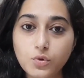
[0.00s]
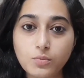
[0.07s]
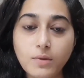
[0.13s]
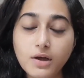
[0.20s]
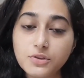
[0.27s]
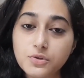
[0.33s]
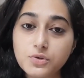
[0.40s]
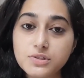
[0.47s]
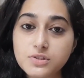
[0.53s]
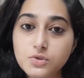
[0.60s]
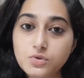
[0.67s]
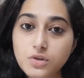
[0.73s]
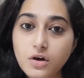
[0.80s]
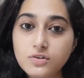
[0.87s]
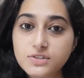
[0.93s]
Manto is a
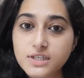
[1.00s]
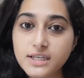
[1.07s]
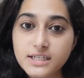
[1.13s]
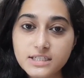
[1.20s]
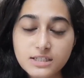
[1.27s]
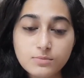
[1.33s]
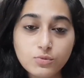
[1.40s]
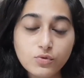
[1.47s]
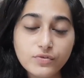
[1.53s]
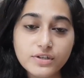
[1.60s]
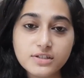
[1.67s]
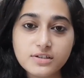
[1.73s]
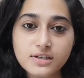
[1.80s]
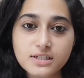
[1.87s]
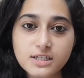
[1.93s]
2018 movie
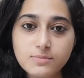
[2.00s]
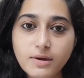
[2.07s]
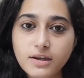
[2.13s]
directed